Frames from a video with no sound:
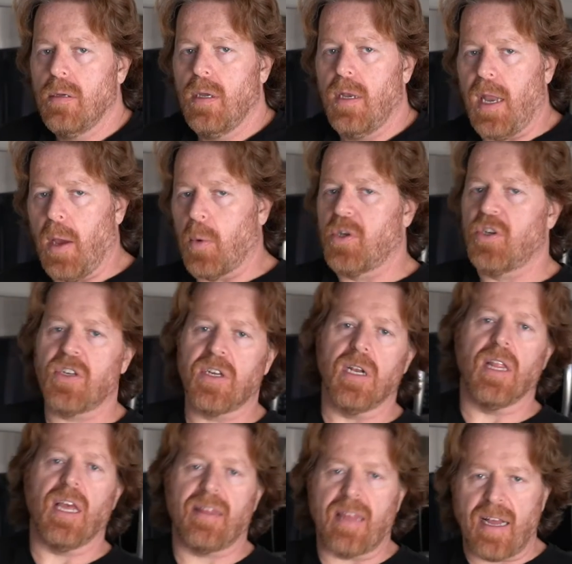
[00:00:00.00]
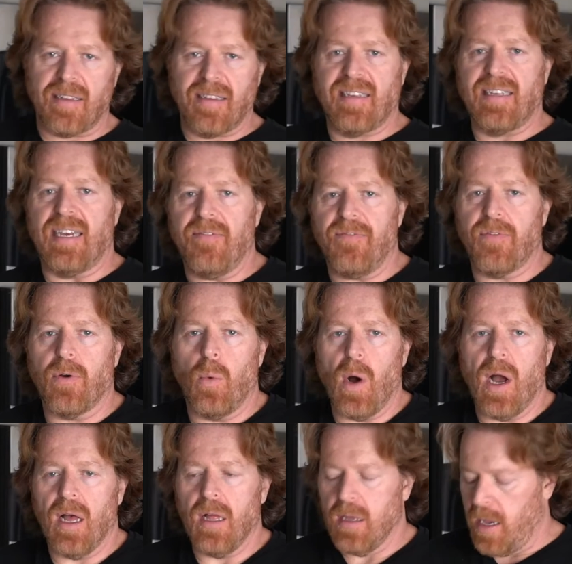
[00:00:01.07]
Now we're just going to let that sit for a
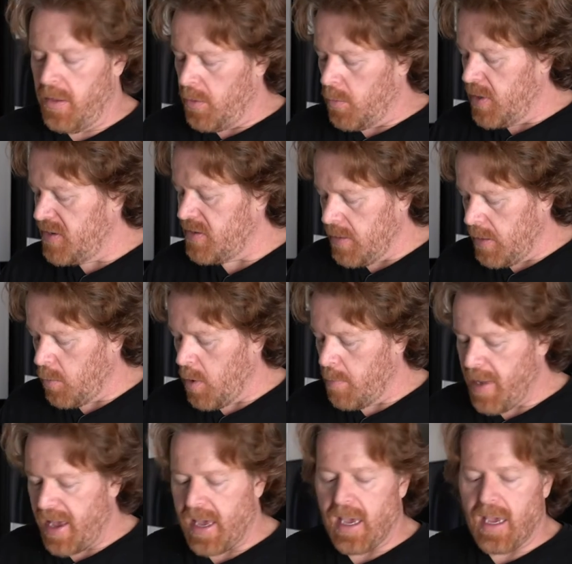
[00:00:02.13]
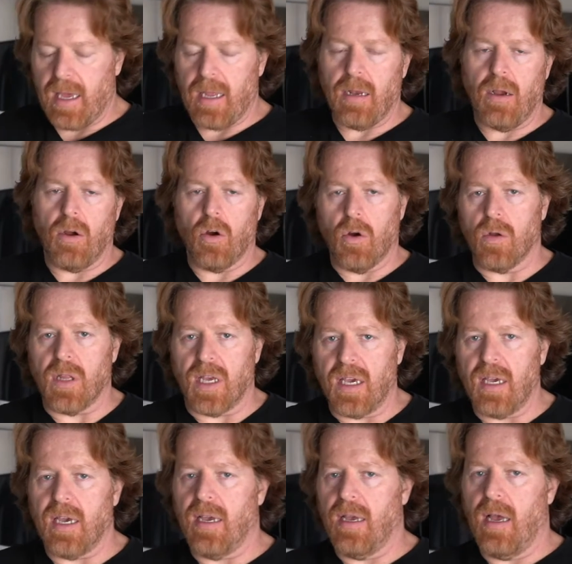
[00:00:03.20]
while, and the reason that we're making it
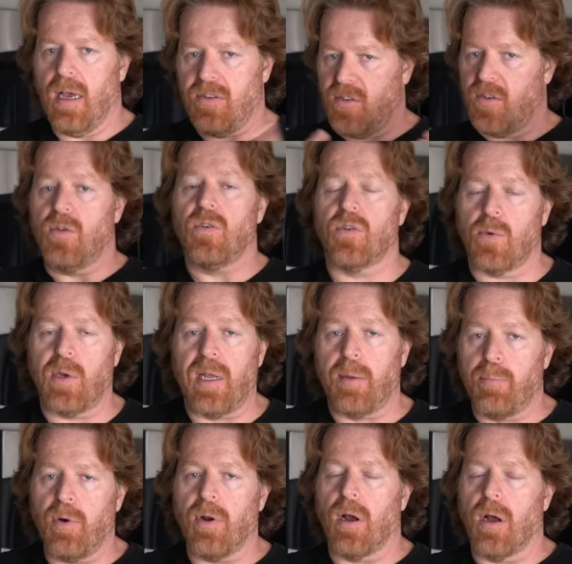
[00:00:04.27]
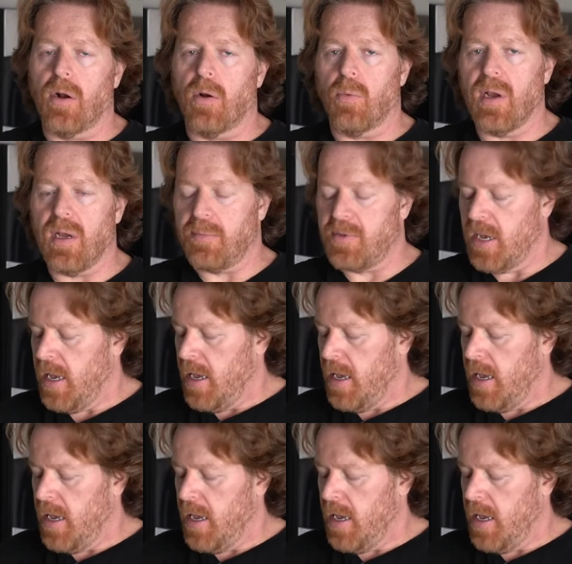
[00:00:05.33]
early, as soon as we had put on our ribs,